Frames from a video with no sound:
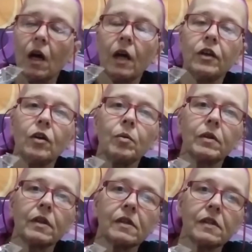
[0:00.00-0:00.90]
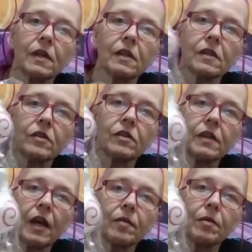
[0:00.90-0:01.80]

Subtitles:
I know what this is, I just can't